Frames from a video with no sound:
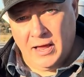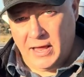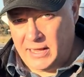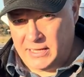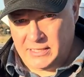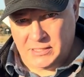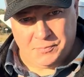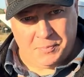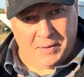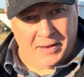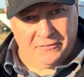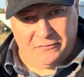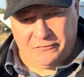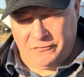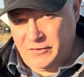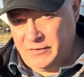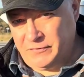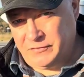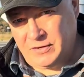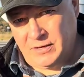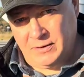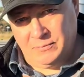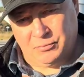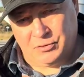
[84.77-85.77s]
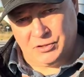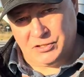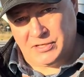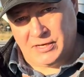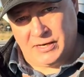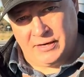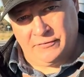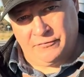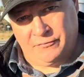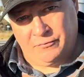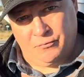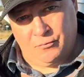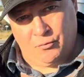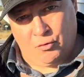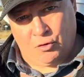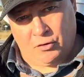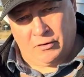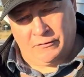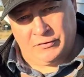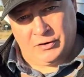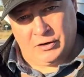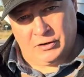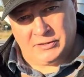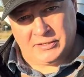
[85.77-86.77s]
and spend 15% of more
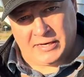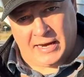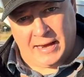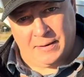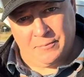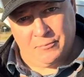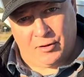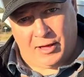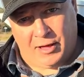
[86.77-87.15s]
of your time